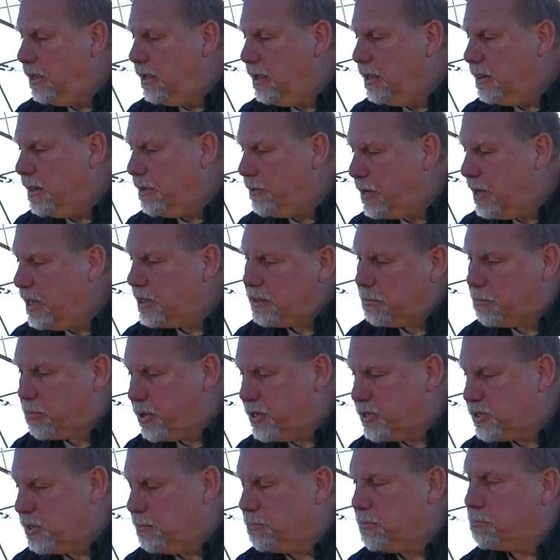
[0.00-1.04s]
they would hit the
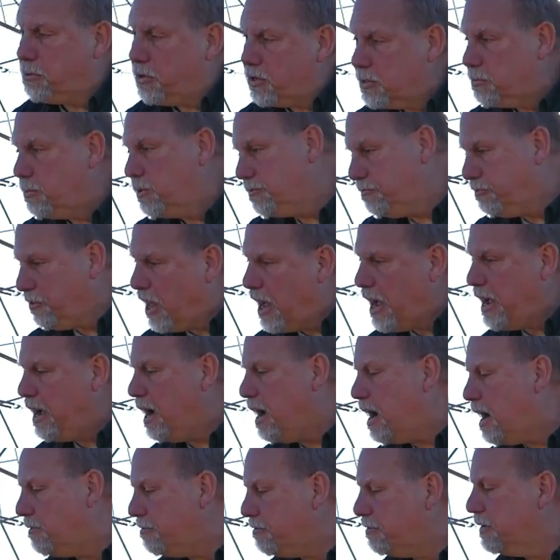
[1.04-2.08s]
prism would fly
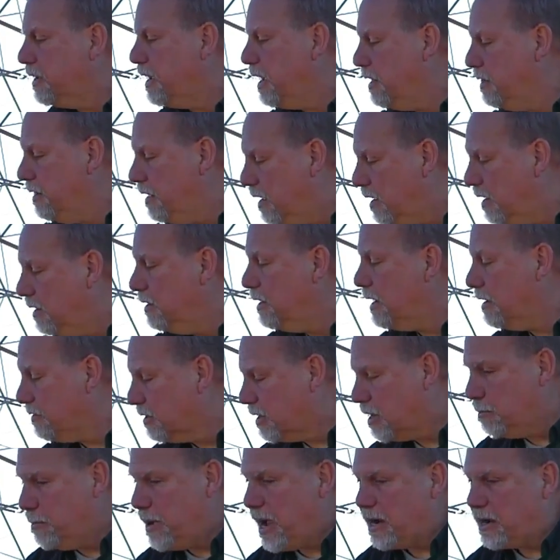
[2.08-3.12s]
off, and then you'd have to
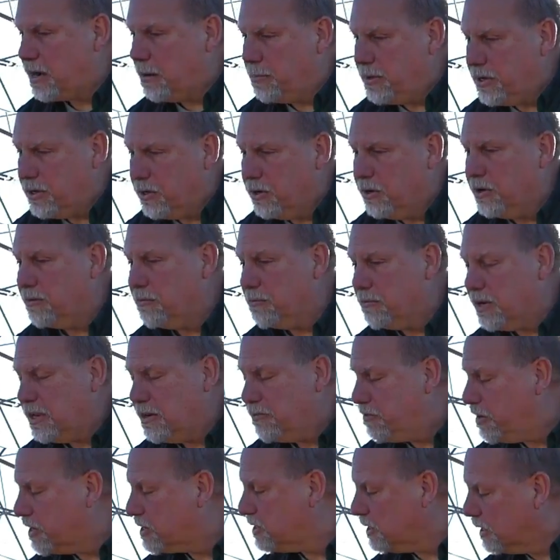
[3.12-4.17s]
come back up here and
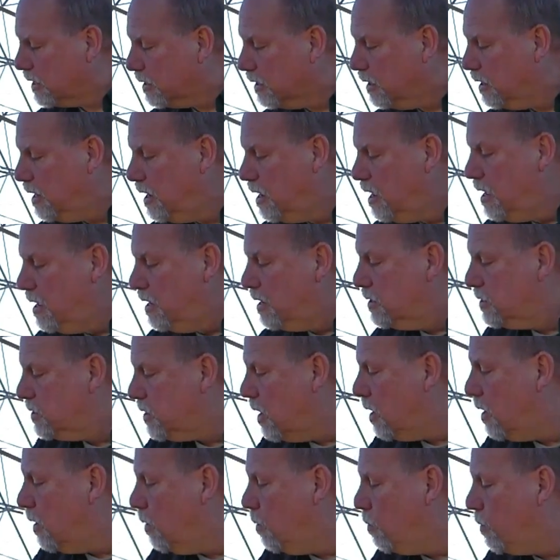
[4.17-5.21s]
fix it.
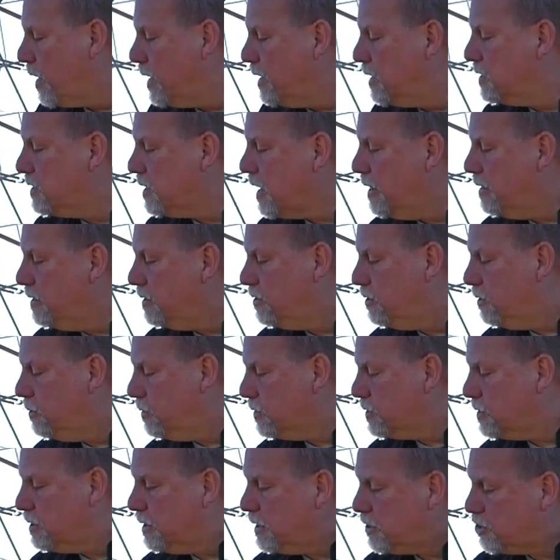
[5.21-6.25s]
So what I decided to do
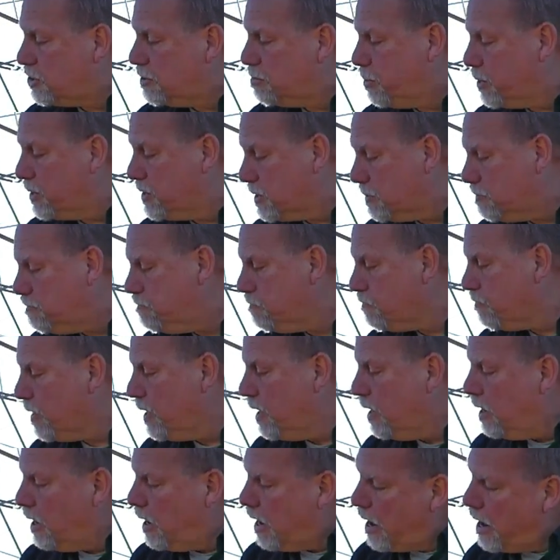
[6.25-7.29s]
was ditch the prism
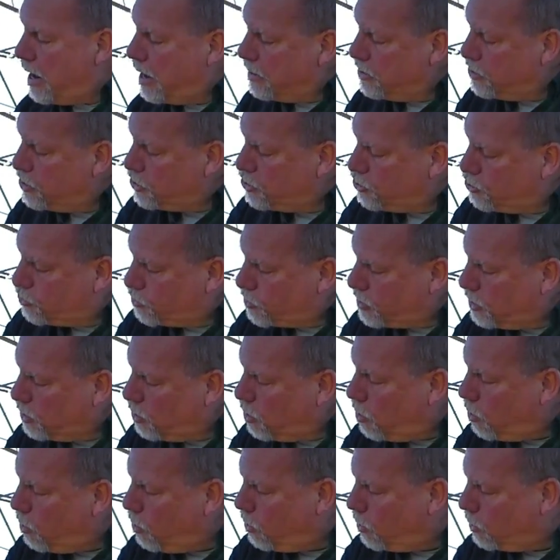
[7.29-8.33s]
and just drill
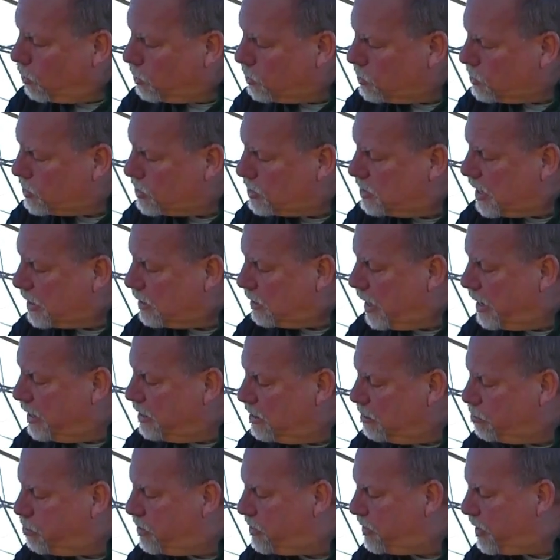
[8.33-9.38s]
holes that lined
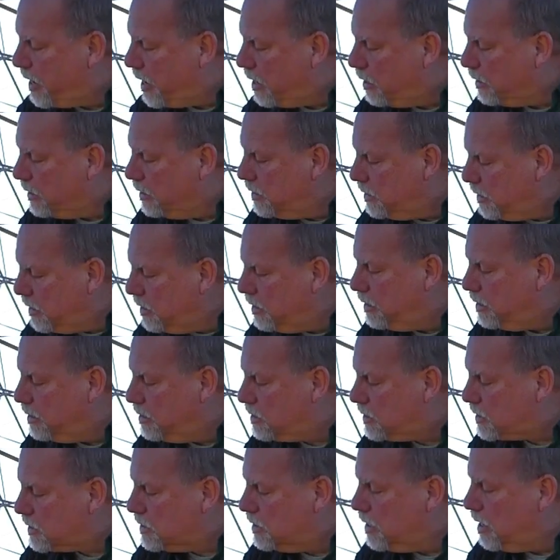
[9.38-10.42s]
up with the
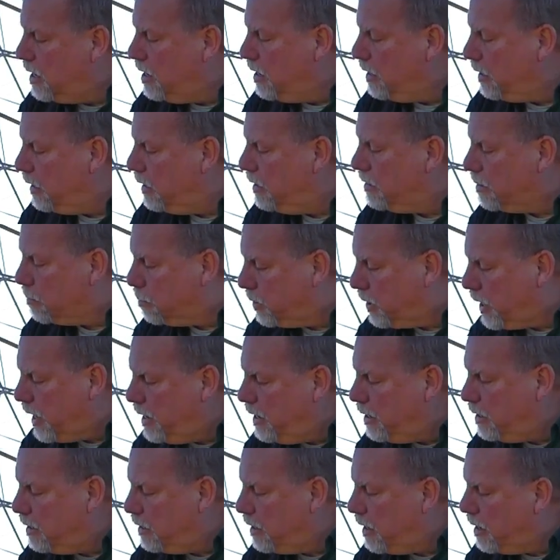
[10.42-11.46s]
LEDs in the
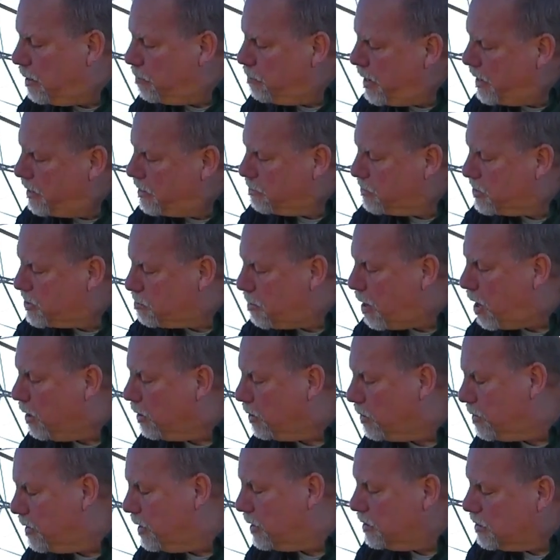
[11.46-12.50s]
plate and make them
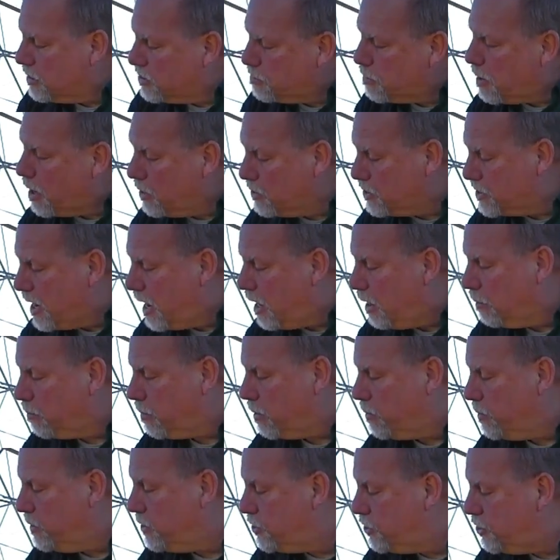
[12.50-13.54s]
smaller than the smallest caliber
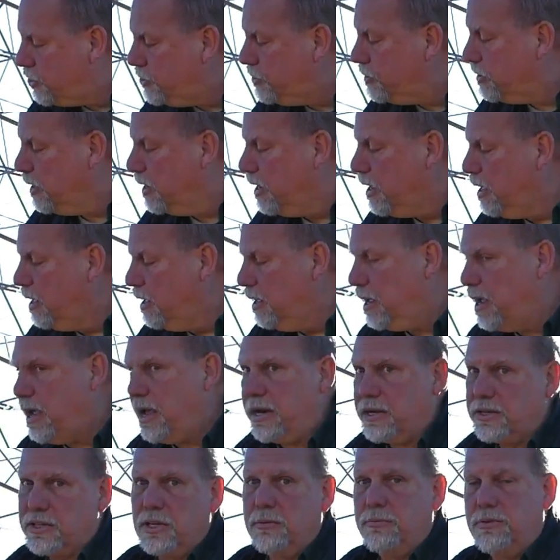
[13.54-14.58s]
we shoot, and
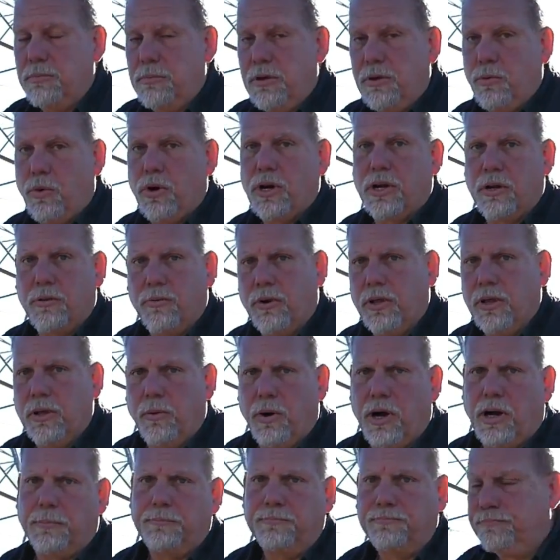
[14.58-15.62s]
it seems to be working really
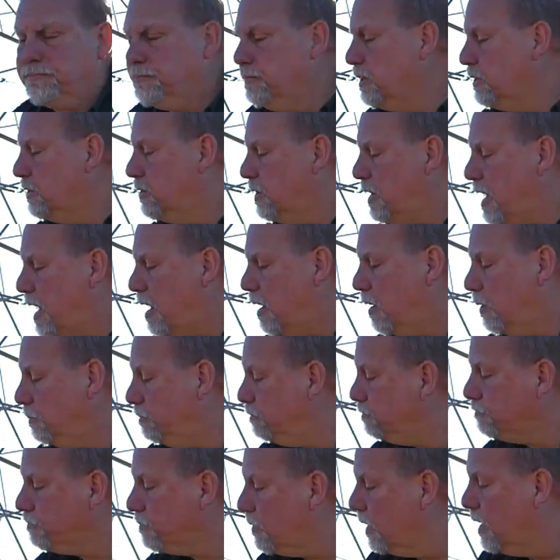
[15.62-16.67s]
well. So now
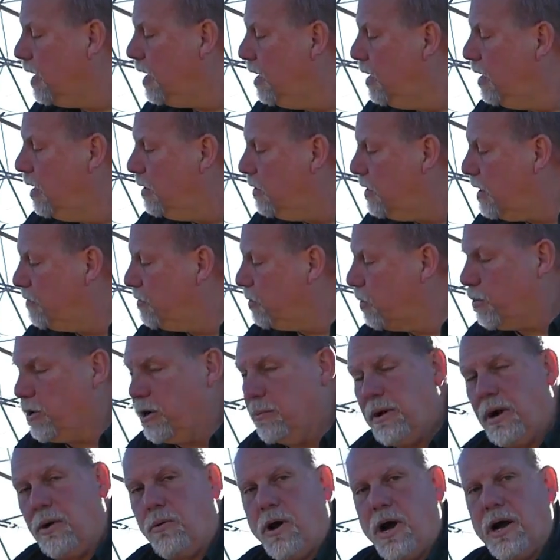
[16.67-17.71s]
you don't have to worry
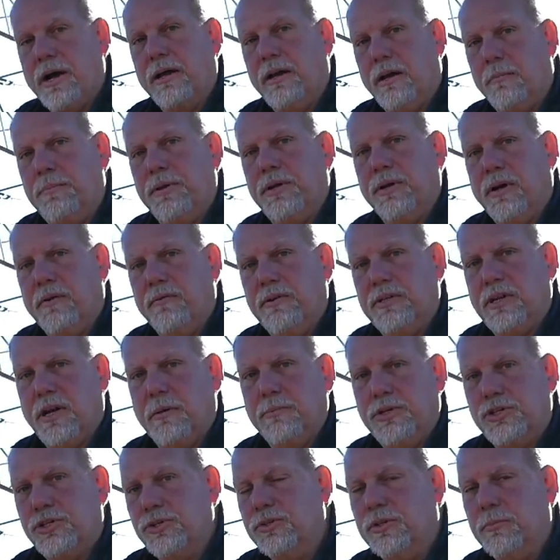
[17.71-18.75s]
about walking up here every time
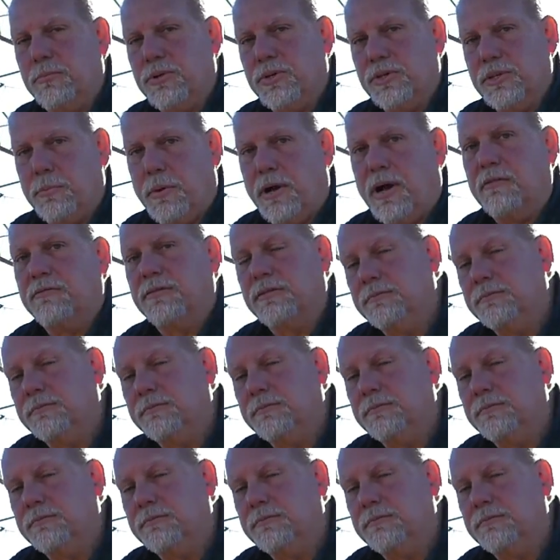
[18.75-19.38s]
you shoot the prism off.